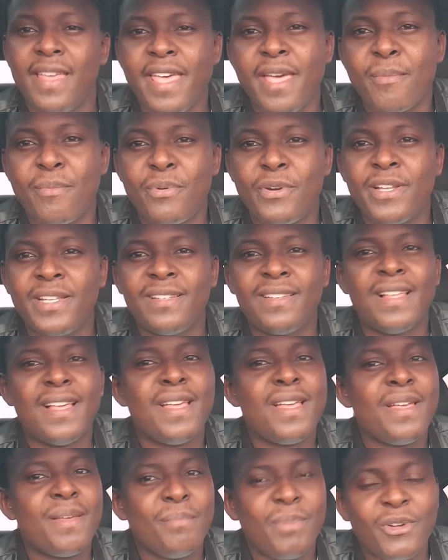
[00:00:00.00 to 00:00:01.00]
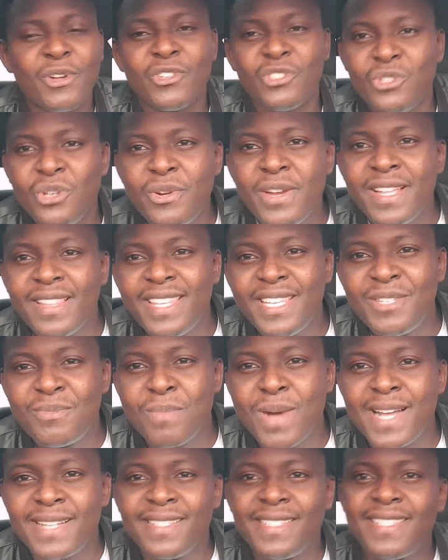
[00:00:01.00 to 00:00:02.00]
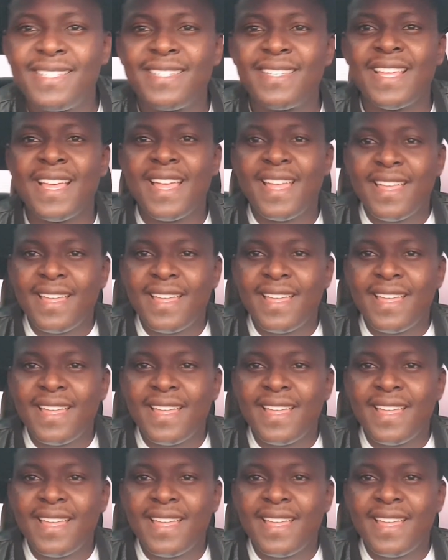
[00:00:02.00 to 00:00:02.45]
April, because during these months,